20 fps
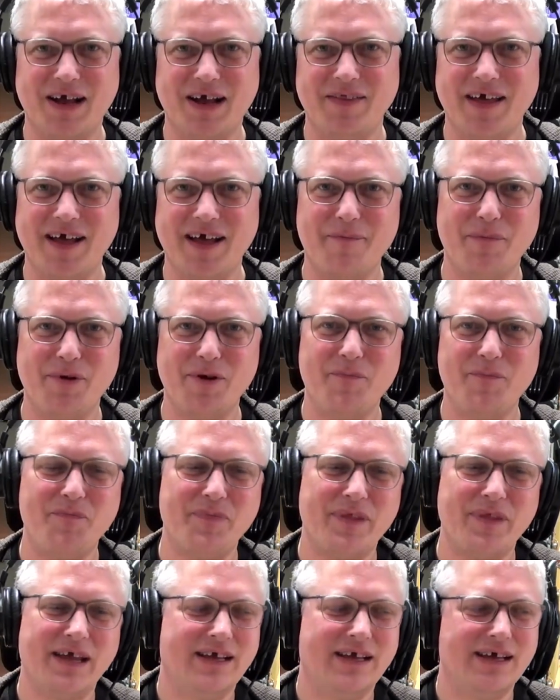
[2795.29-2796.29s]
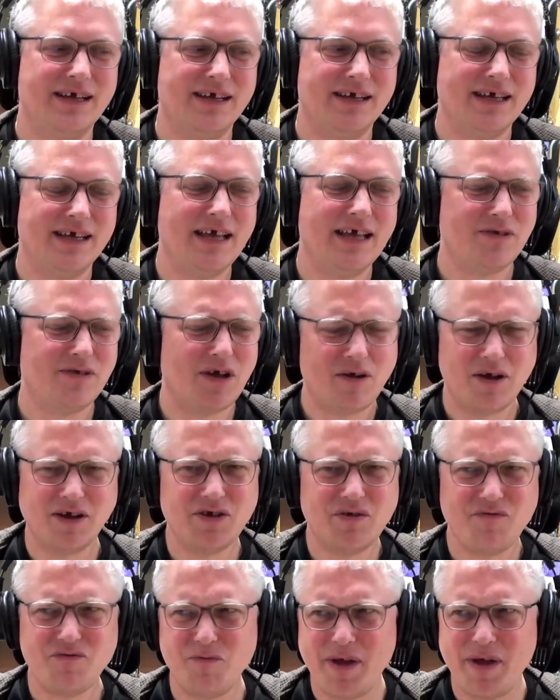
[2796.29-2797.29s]
Yeah, I don't remember. I
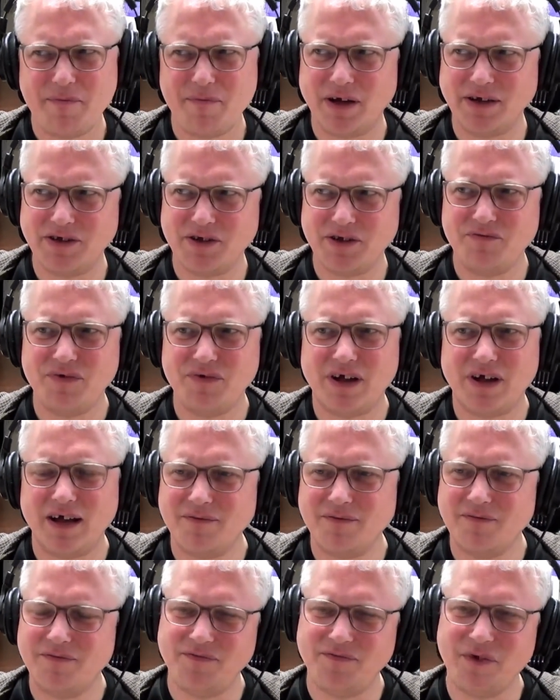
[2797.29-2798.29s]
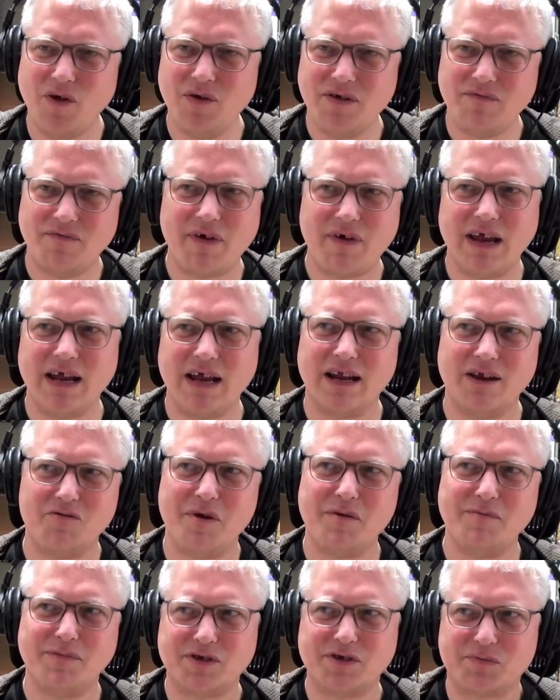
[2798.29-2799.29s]
can only vaguely remember speech therapy.
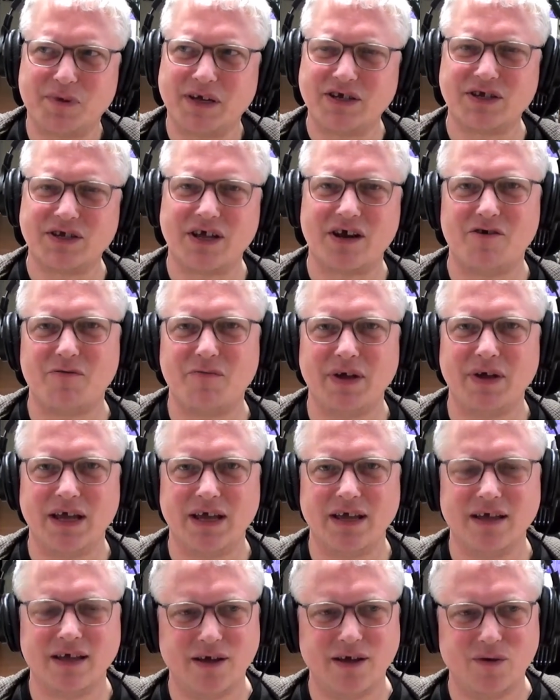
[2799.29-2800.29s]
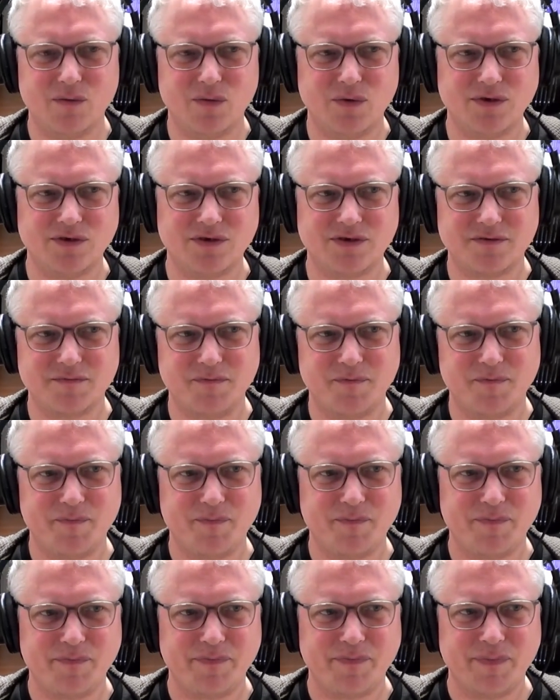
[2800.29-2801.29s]
It was
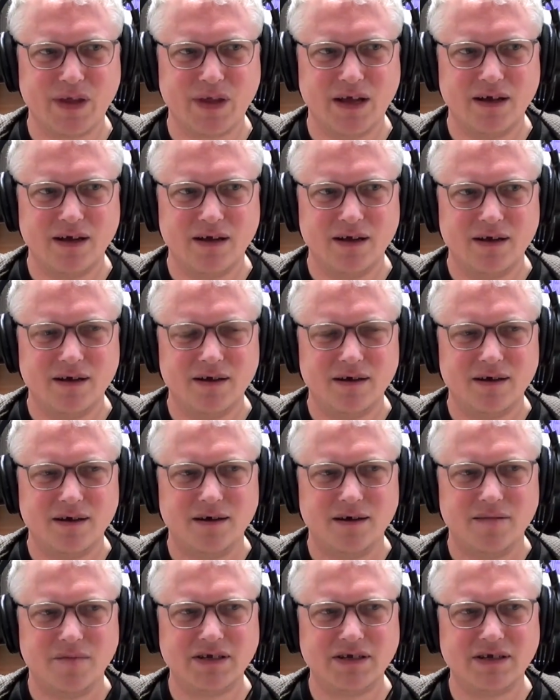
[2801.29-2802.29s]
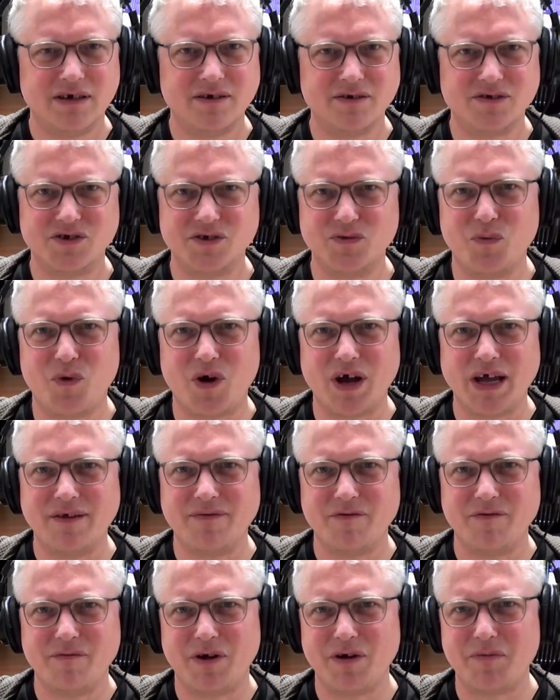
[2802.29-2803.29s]
my tongue's too wide for my mouth,
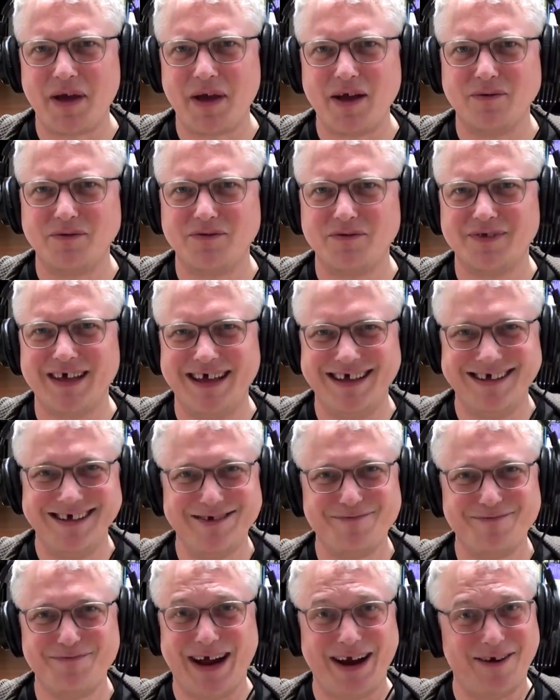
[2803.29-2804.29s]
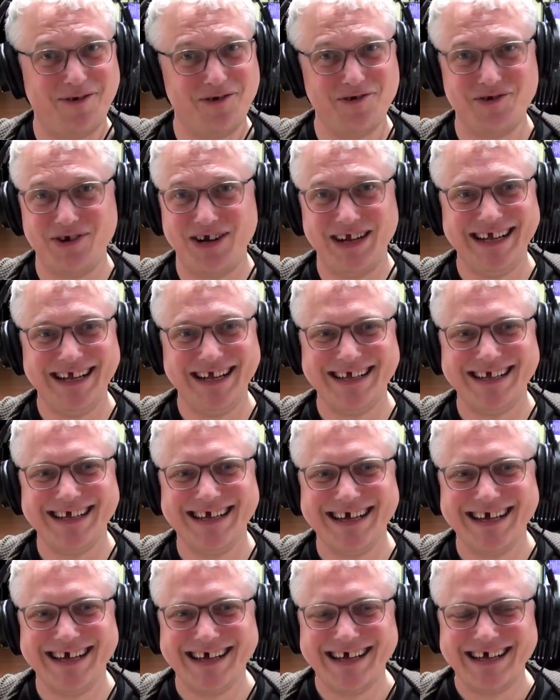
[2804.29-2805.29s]
apparently.
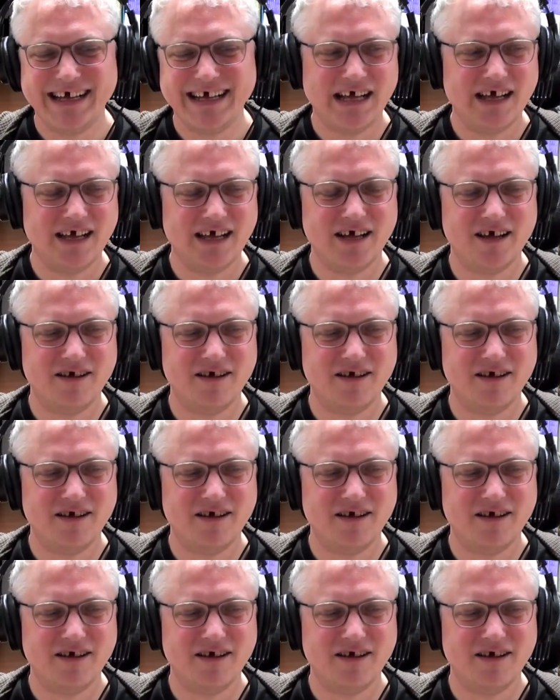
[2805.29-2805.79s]
And